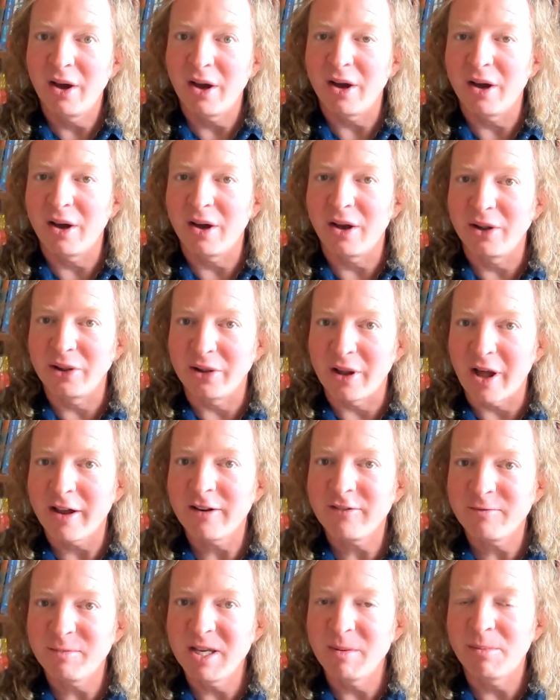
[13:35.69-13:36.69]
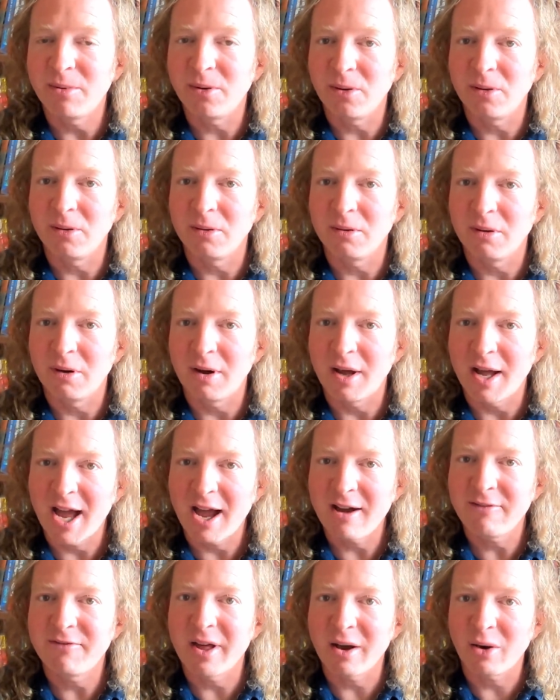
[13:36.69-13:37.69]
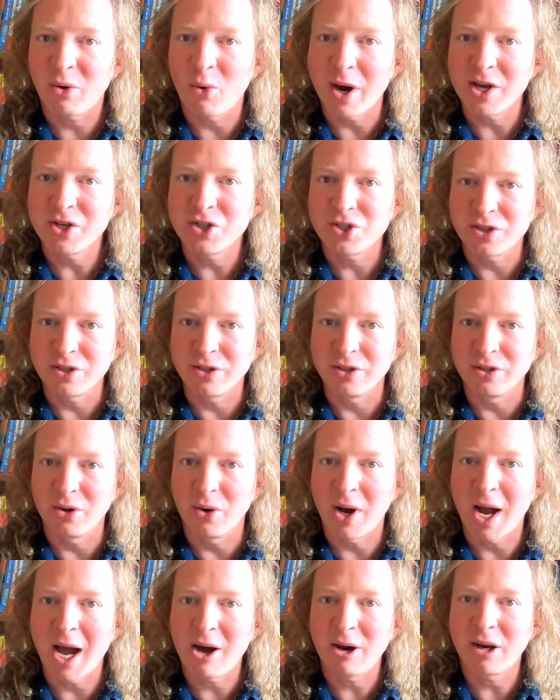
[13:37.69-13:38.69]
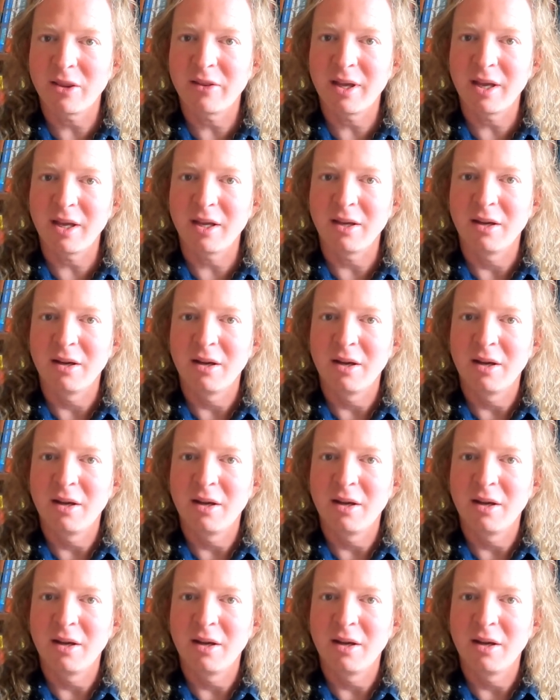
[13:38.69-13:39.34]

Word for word: Uh, a lot of people have that question, you know, how do they